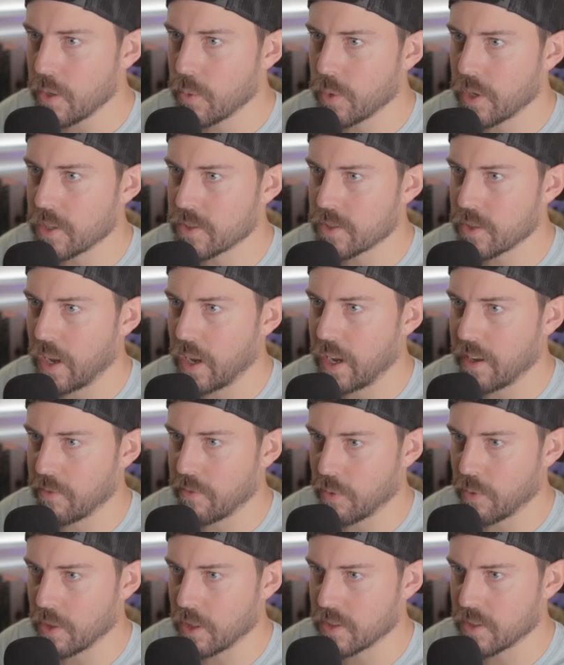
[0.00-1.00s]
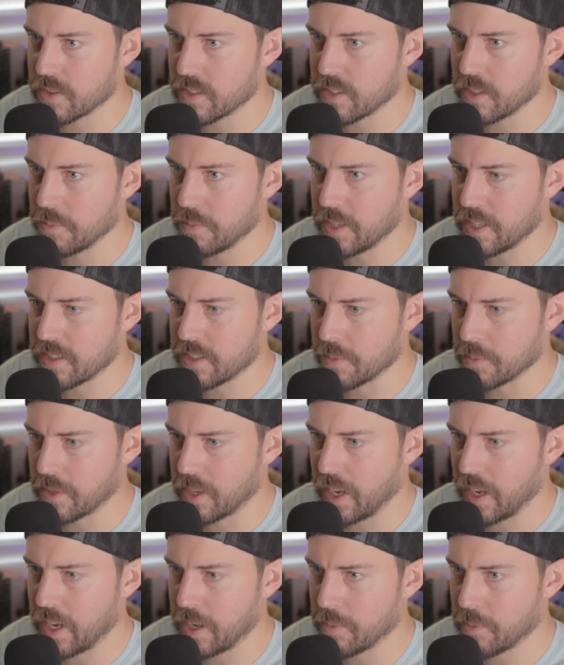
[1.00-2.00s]
We also have what looks to be some
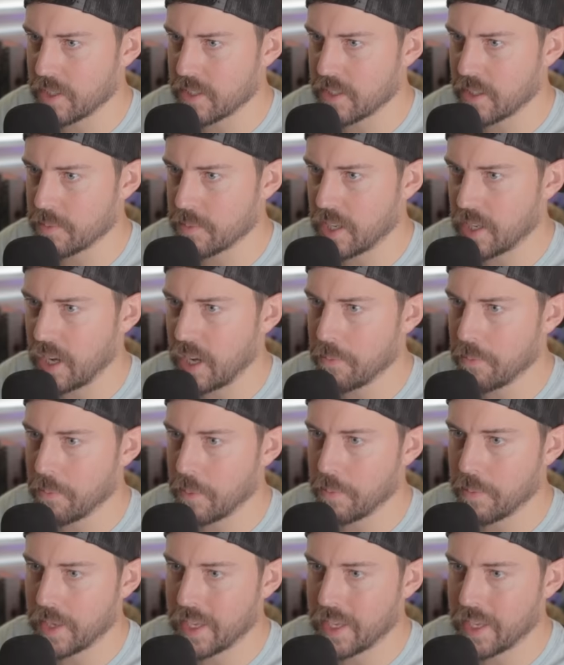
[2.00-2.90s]
cameras up top,